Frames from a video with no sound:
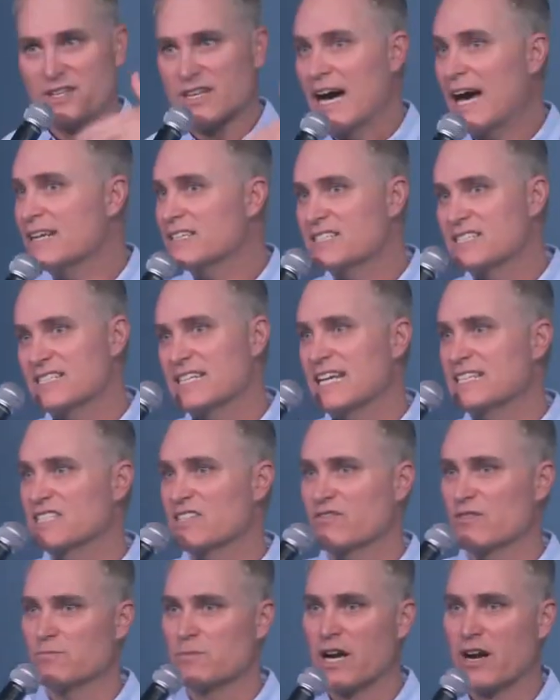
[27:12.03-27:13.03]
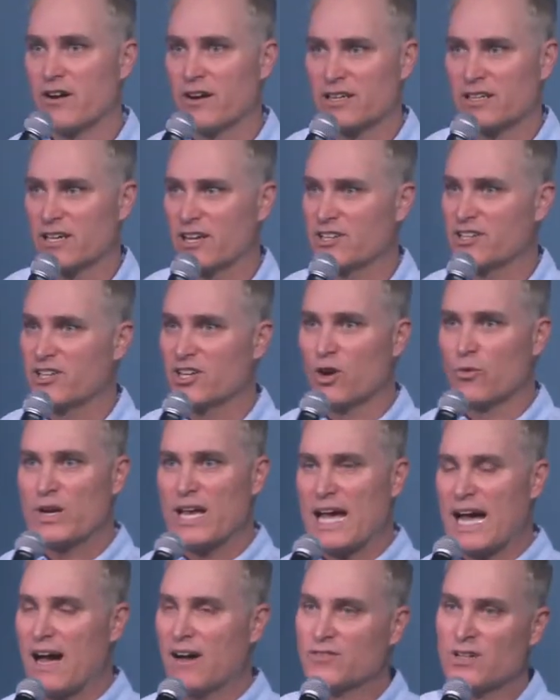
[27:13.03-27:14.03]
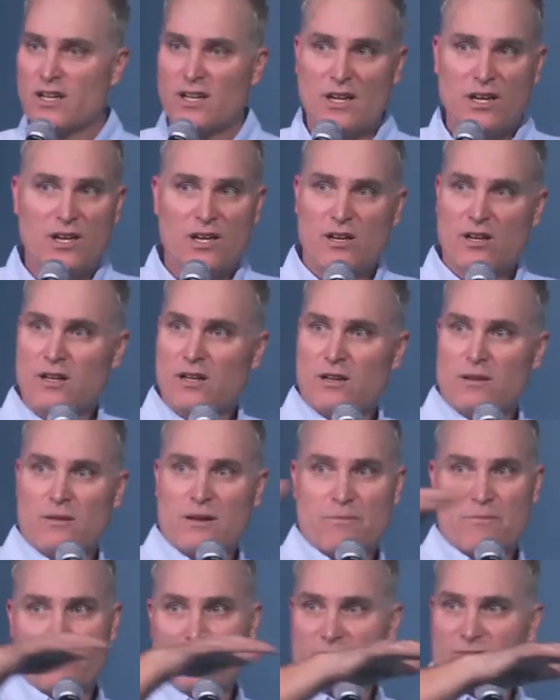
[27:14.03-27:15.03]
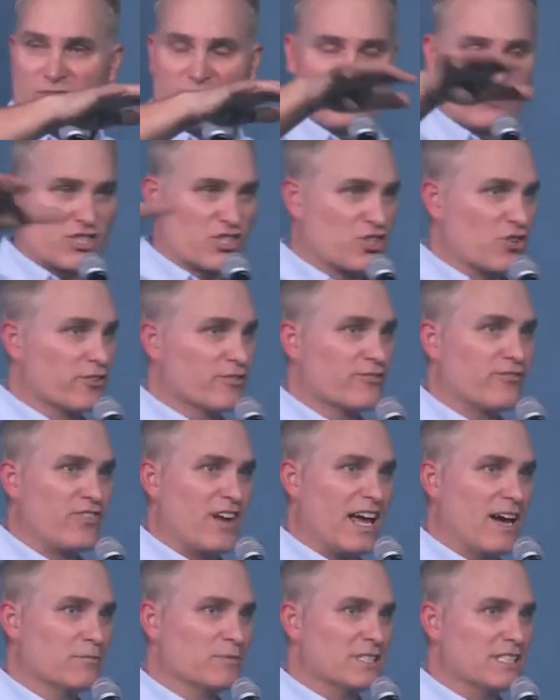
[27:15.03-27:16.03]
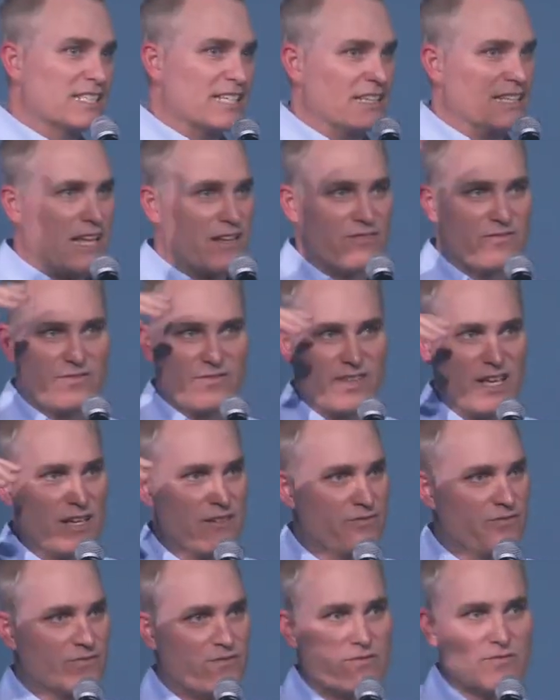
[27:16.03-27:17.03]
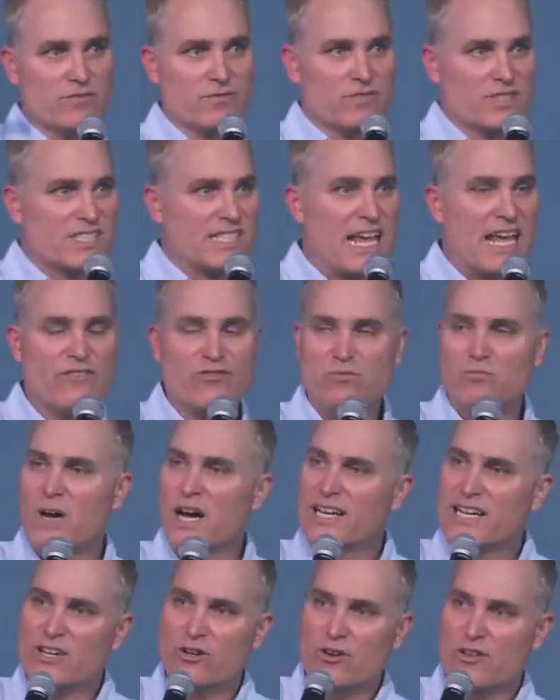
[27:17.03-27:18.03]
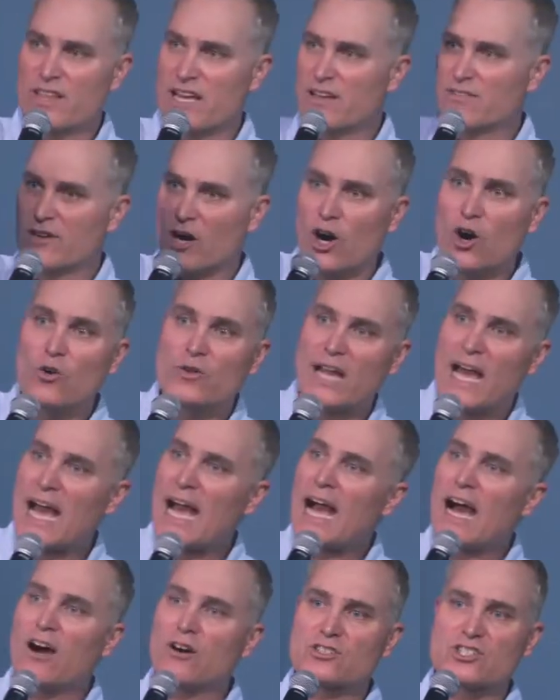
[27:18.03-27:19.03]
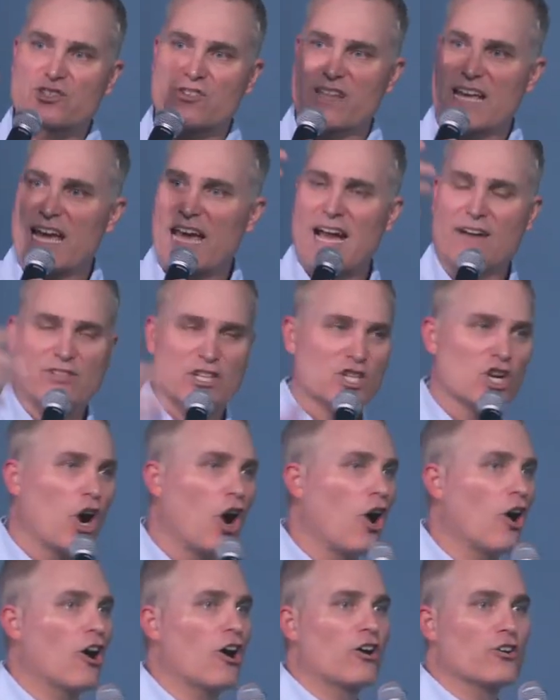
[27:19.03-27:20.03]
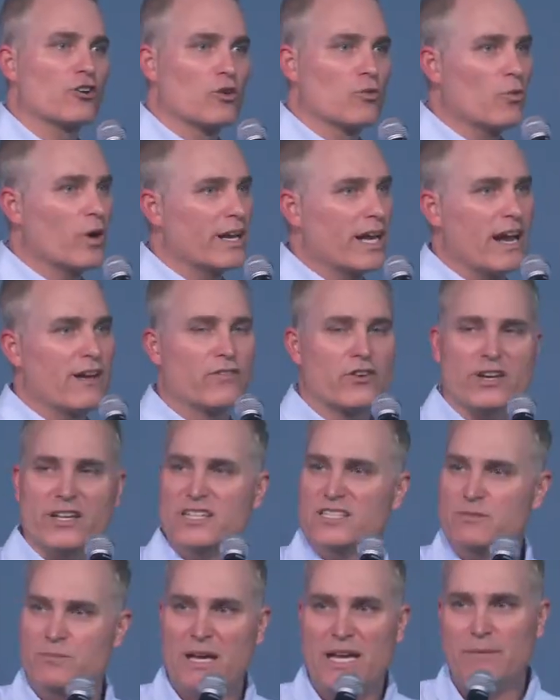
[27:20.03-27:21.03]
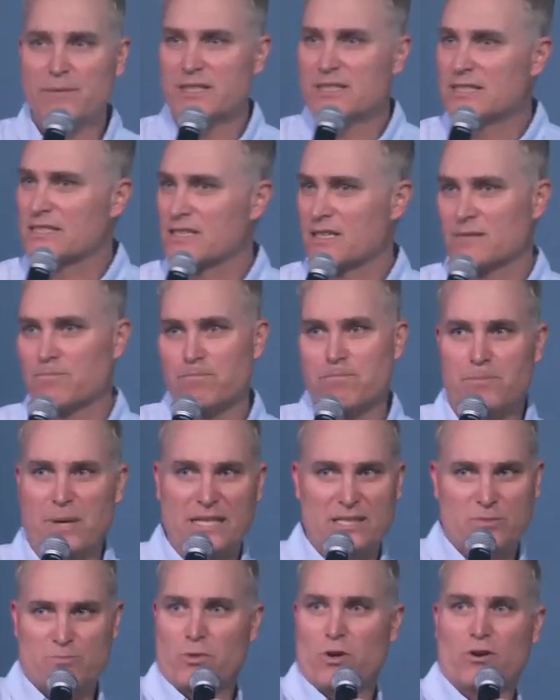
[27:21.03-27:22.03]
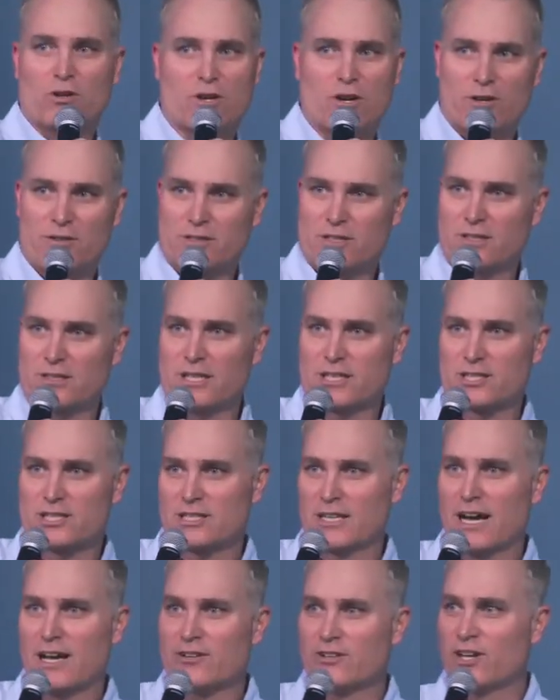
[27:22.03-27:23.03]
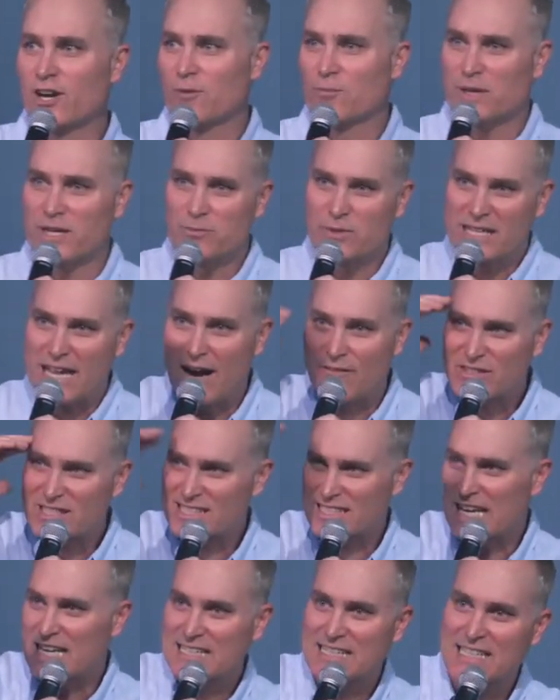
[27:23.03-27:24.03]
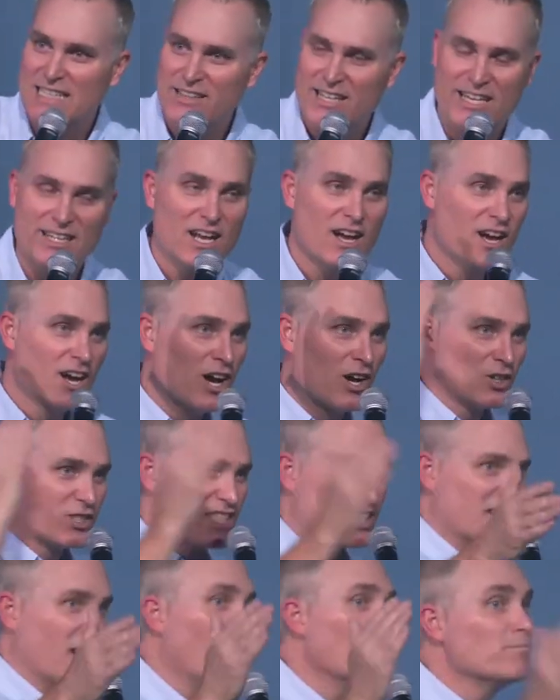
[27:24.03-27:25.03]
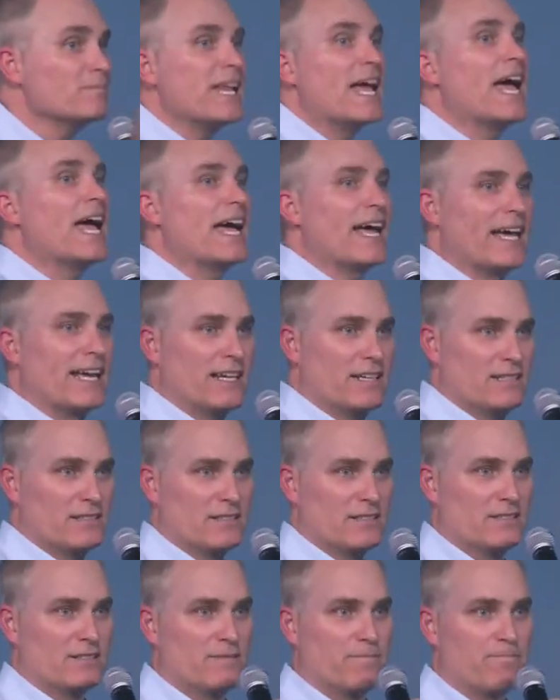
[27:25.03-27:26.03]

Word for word: the United States of America, you know, we have certain families and they've, they've, saved money, or they own a house, or they have a car, or whatever it is. Maybe it's a baseball card collection. I don't know. But we have this idea that someday